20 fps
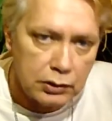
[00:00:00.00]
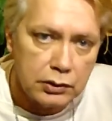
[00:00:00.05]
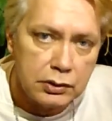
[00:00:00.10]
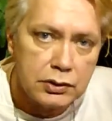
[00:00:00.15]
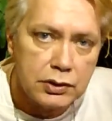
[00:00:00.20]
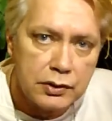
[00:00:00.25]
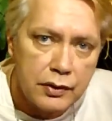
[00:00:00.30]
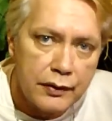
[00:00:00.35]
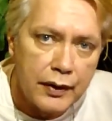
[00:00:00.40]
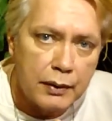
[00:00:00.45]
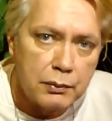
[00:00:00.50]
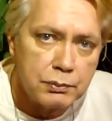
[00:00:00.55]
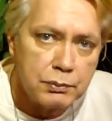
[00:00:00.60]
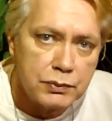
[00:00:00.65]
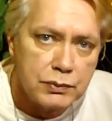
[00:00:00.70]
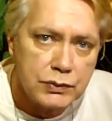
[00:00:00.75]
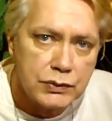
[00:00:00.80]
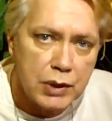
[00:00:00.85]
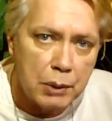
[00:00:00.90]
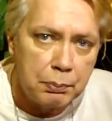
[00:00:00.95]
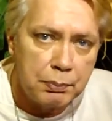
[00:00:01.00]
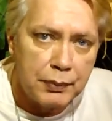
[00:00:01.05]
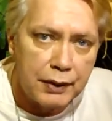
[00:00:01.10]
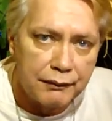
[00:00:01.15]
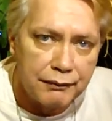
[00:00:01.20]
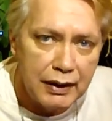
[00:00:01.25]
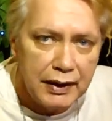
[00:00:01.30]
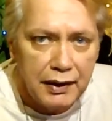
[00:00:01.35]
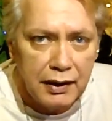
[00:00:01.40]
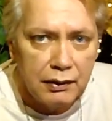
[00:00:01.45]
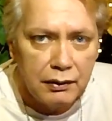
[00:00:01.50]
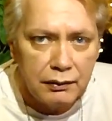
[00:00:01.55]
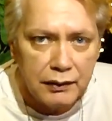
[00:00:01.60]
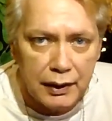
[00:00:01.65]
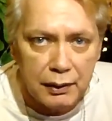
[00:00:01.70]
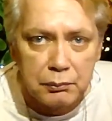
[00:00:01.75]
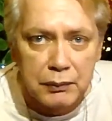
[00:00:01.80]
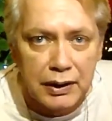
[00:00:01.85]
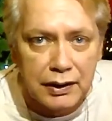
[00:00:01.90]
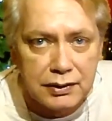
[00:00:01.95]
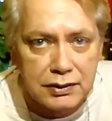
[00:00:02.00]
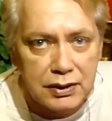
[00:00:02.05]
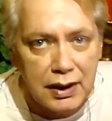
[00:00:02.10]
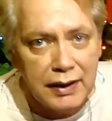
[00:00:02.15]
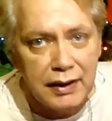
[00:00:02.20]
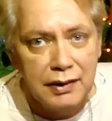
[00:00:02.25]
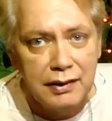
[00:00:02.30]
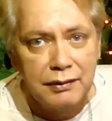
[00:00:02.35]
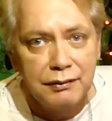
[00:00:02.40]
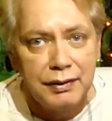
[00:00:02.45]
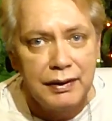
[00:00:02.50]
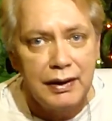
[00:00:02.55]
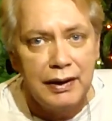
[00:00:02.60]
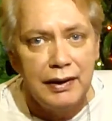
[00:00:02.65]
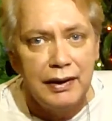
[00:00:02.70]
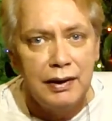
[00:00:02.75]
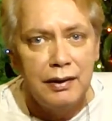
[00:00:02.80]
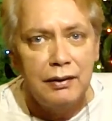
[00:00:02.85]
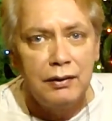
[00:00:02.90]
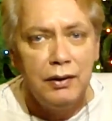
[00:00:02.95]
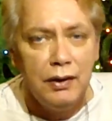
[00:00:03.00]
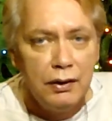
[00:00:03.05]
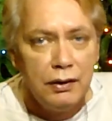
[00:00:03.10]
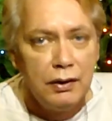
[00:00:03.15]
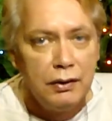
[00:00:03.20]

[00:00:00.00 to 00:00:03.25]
thumbs up the video. That means like the video.